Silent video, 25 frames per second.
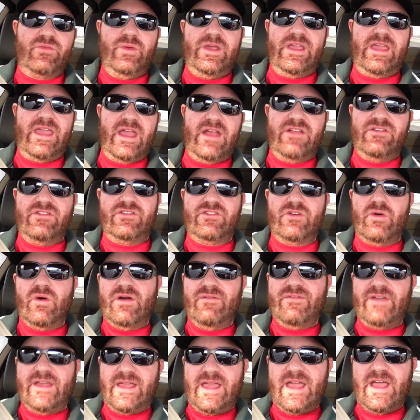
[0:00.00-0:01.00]
We can't just go
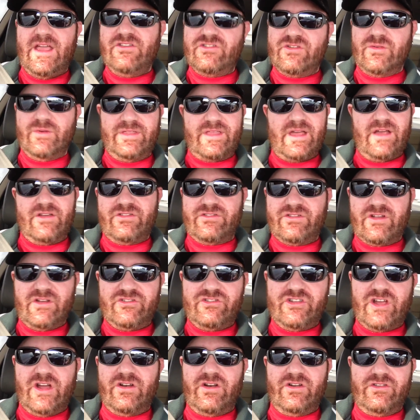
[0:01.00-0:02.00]
on vacation without
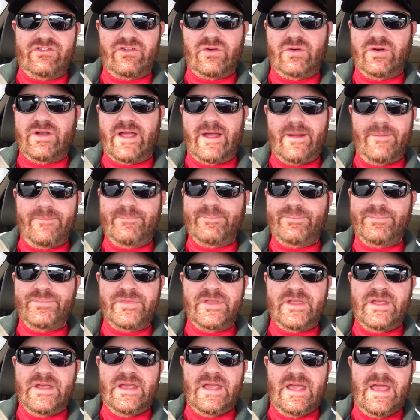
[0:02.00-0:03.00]
shutting our store down.
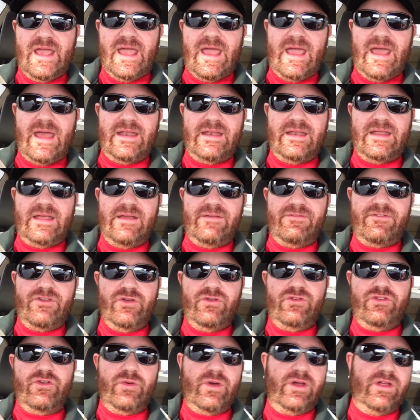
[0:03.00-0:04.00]
And if
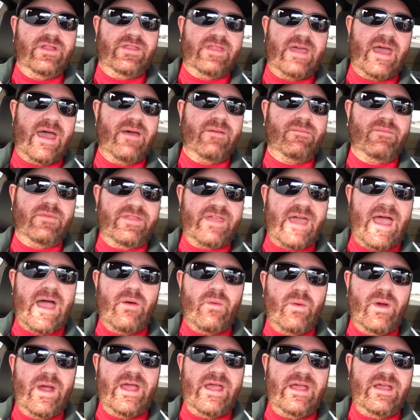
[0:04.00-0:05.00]
you do it
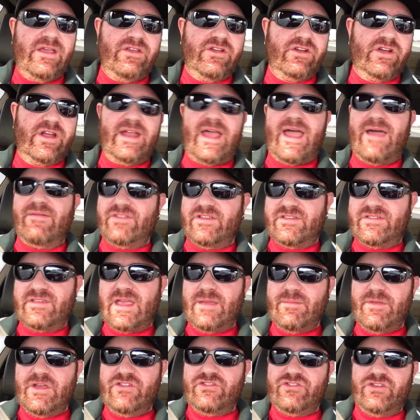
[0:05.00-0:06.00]
that way, you're going to have the
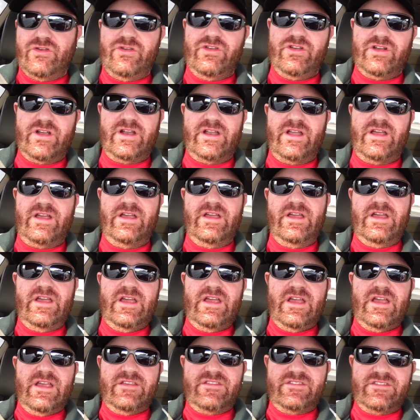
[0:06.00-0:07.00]
same issue. You're going
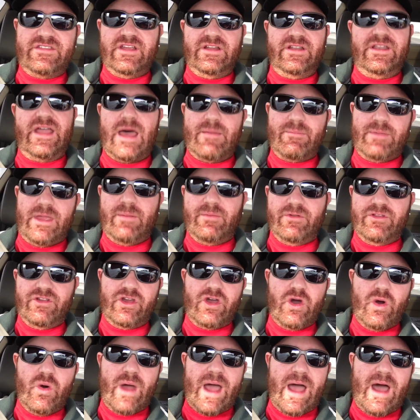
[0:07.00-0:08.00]
to still not be able to
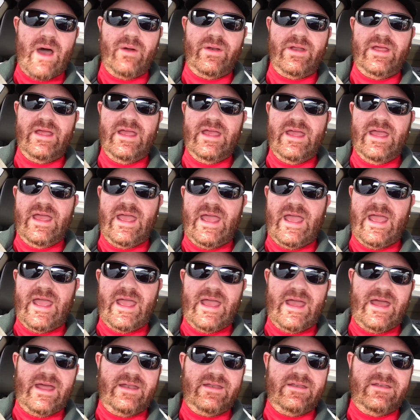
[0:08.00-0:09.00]
go out
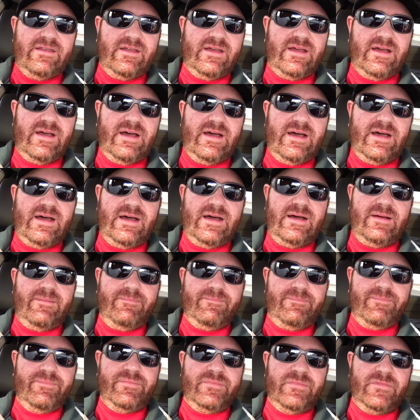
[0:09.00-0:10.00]
and
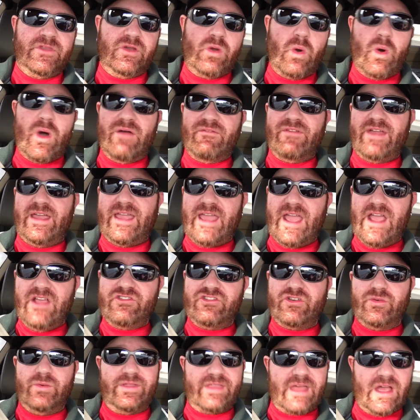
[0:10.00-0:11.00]
go on
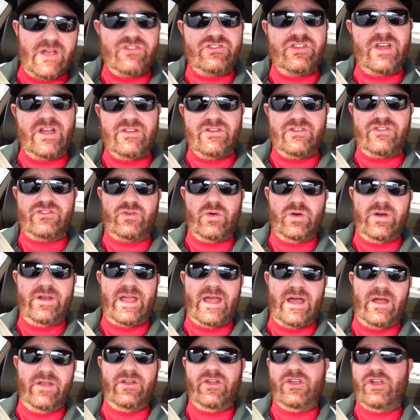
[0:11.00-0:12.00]
vacation without shutting your store
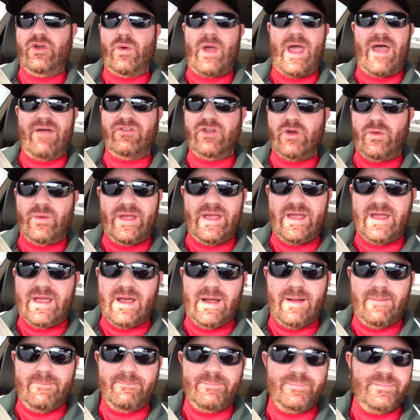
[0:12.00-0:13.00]
down. You have no
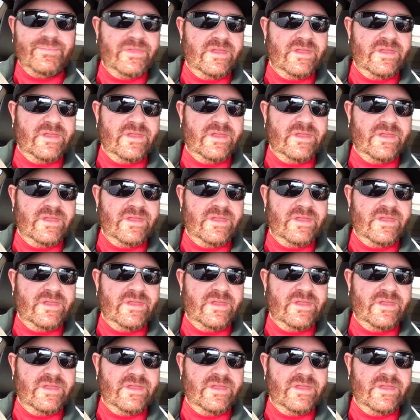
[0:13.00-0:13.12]
income.